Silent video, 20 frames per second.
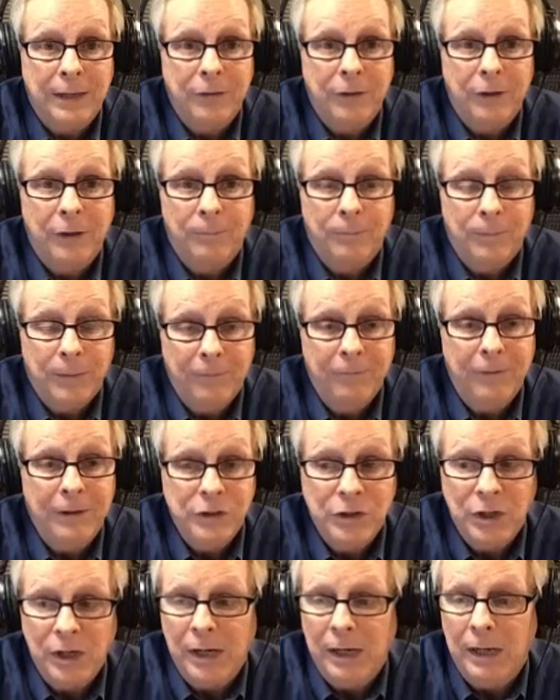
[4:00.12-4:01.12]
there.
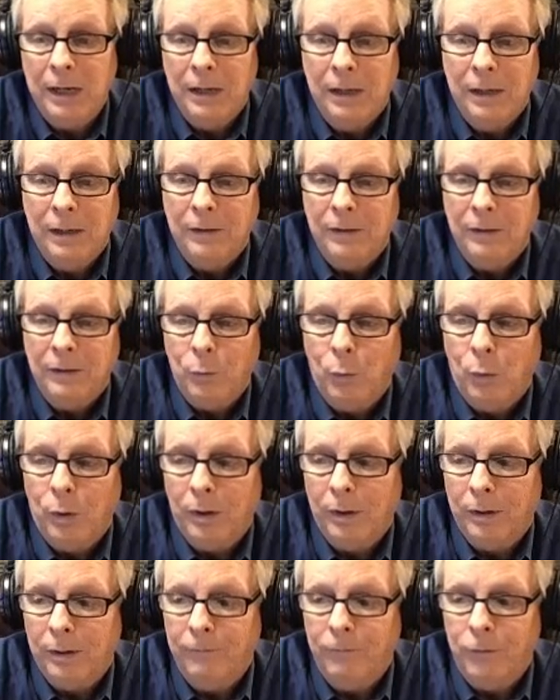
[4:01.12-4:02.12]
FHA,
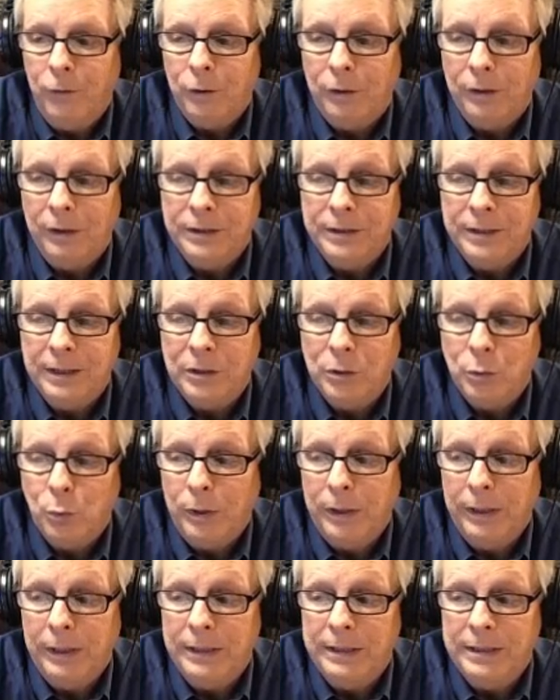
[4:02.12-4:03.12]
where if you're in the
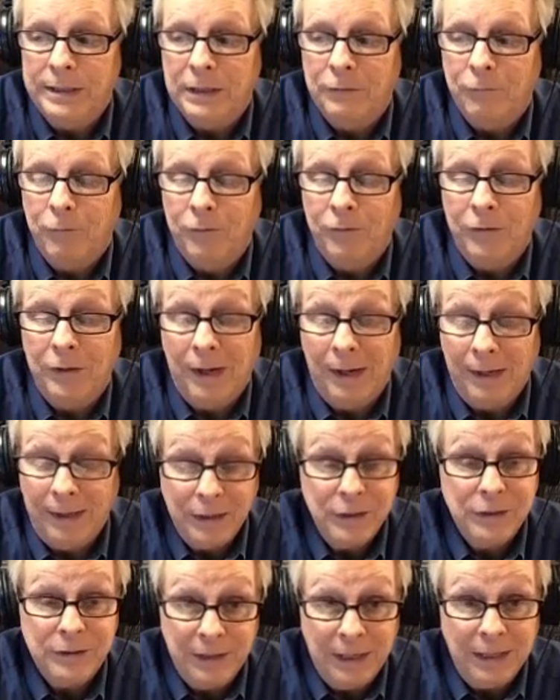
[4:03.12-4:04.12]
620 to 659,
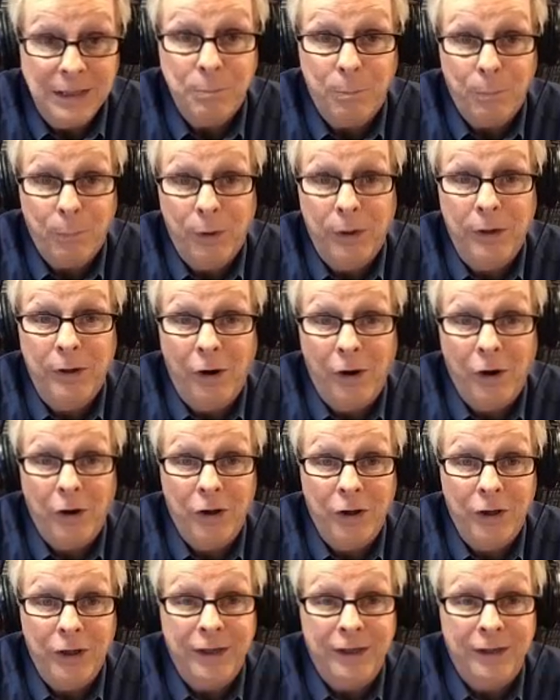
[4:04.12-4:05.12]
that's pretty darn
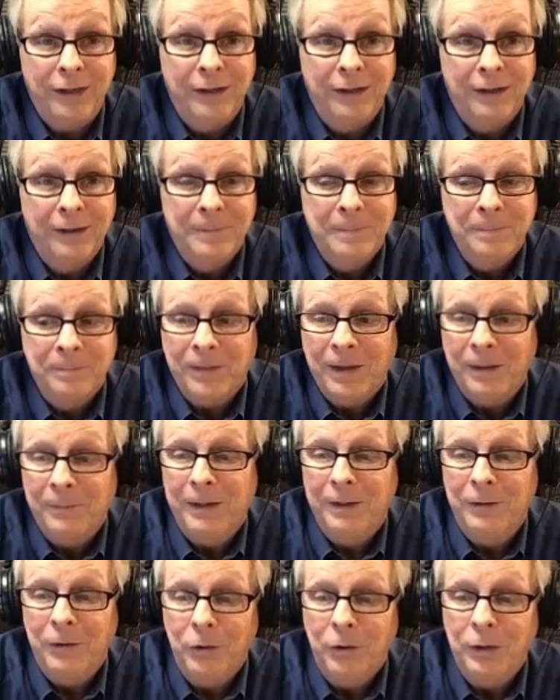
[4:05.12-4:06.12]
good. I
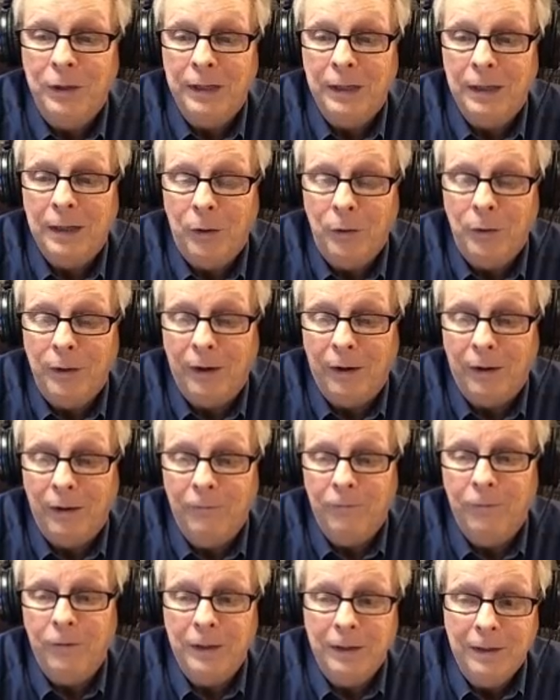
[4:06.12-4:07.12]
mean, you can get a loan there.
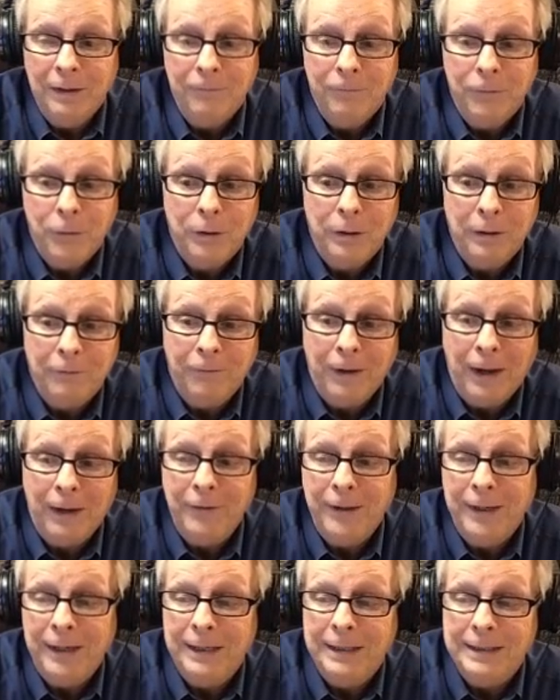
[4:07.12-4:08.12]
If you're in the
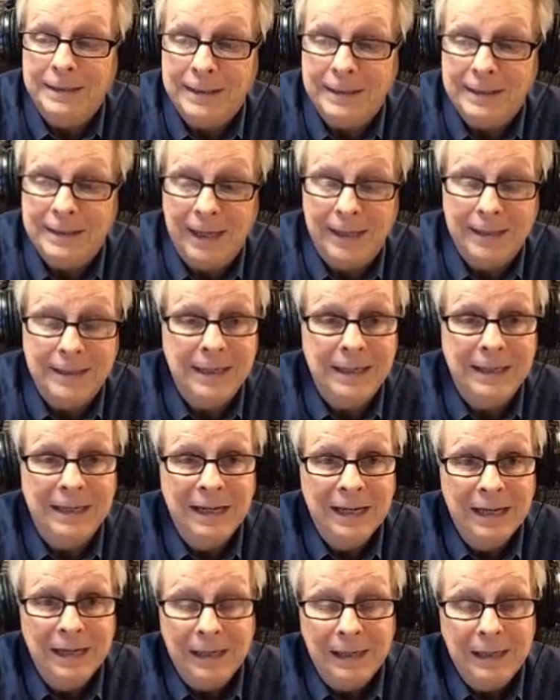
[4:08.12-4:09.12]
580 to 619,
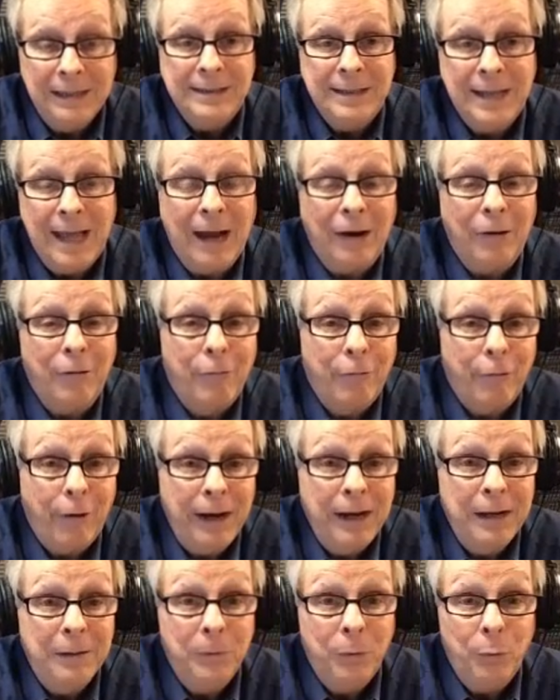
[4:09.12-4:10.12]
it's not
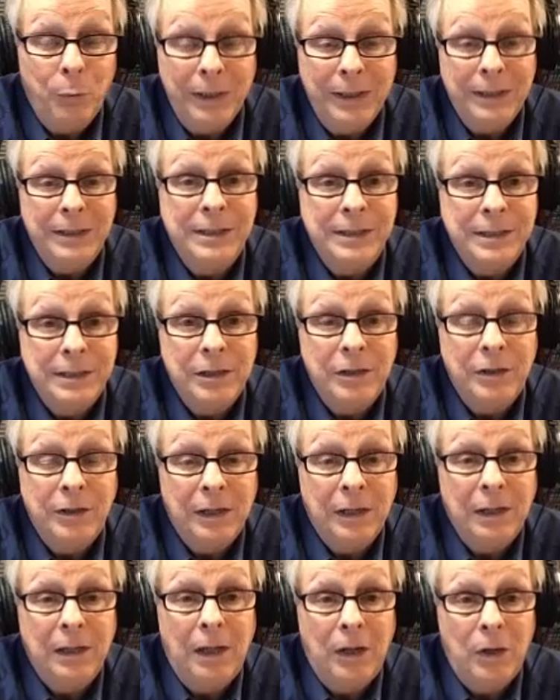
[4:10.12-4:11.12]
great, but we can still get
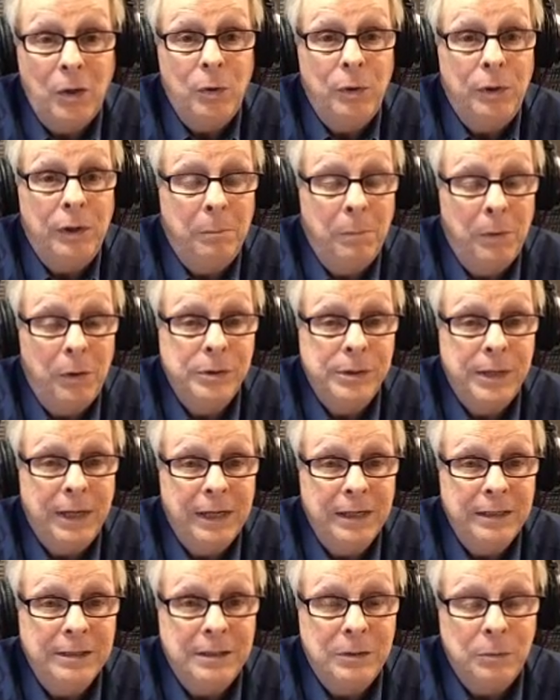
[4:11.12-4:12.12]
a loan in most
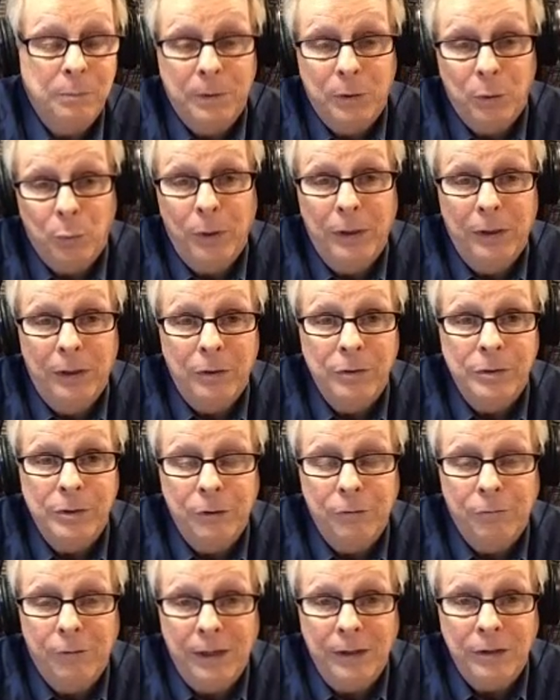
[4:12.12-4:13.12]
cases between those
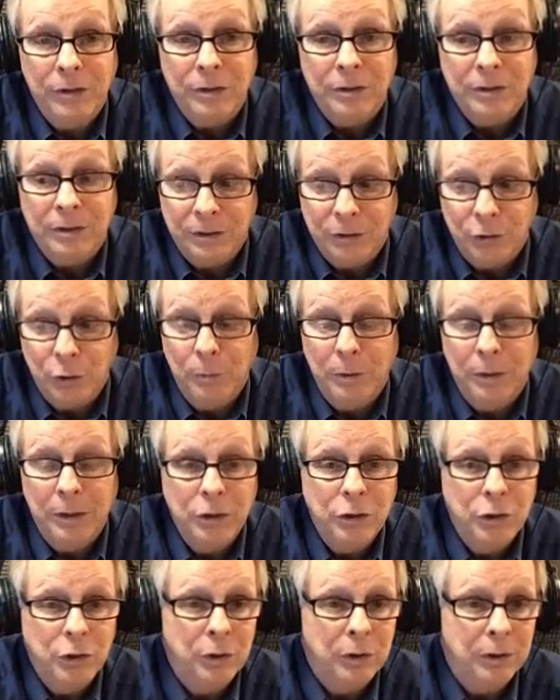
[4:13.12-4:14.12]
two ranges, assuming
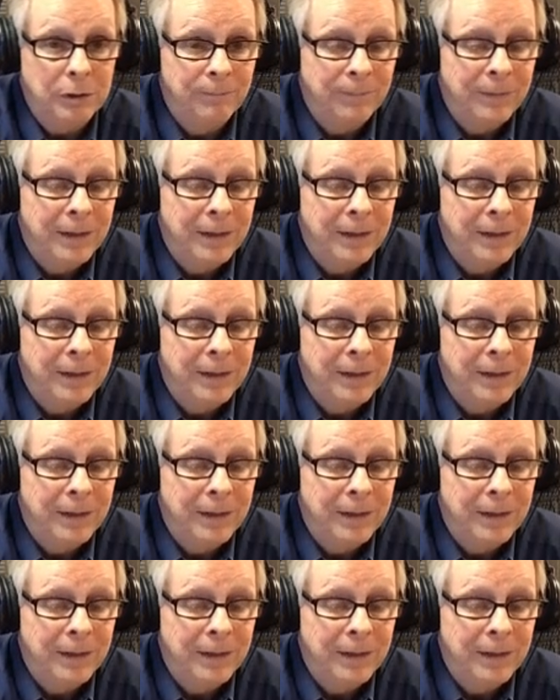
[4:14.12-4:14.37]
that you can